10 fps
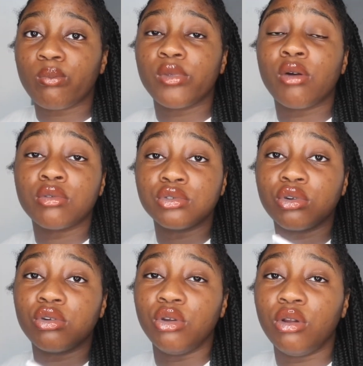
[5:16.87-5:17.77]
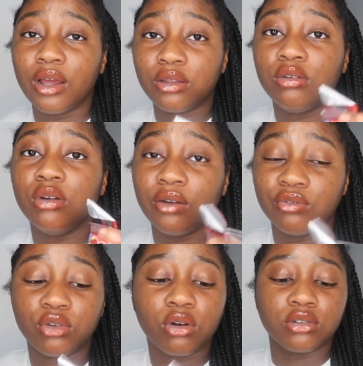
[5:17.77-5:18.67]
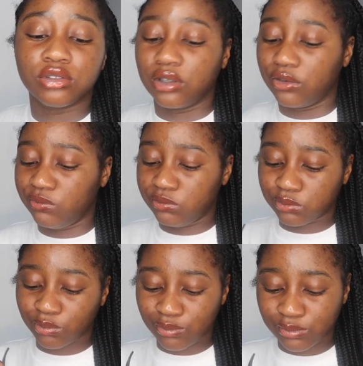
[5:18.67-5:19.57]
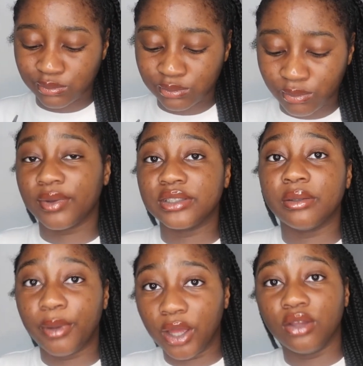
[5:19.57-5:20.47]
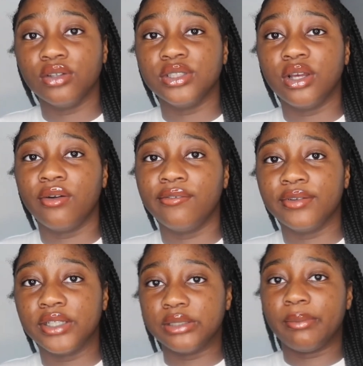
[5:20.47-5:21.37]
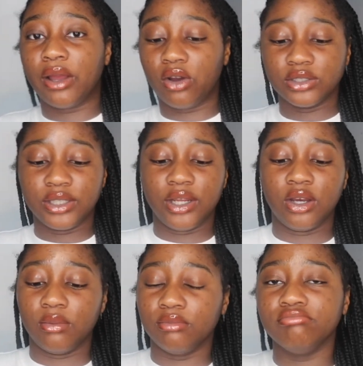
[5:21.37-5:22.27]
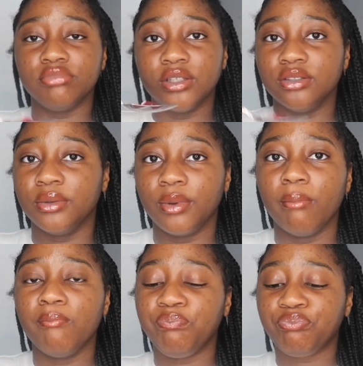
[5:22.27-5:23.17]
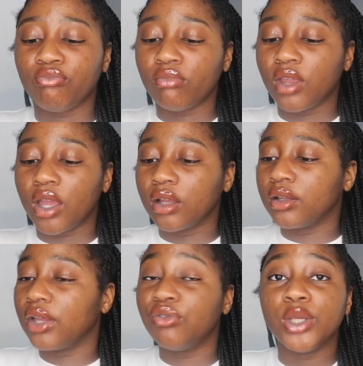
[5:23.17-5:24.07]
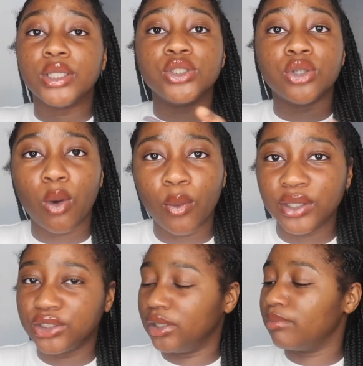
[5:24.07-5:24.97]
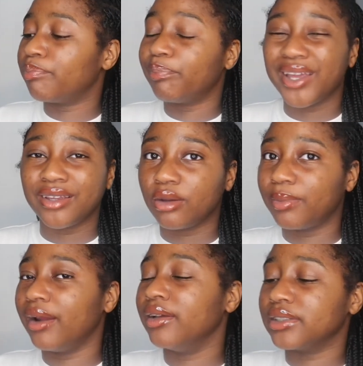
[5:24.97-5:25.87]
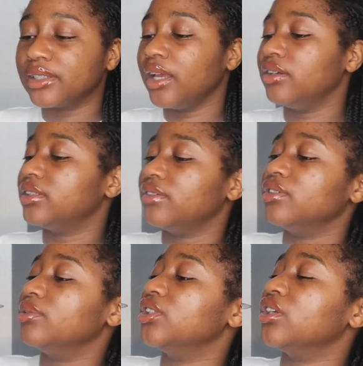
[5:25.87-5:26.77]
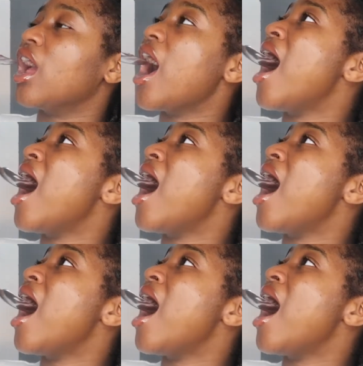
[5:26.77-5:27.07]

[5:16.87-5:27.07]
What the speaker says: no one's got you like you have got yourself. The ways to better yourself is by asking help, then do it. If you need tuition, beg your parents and get yourself tuition.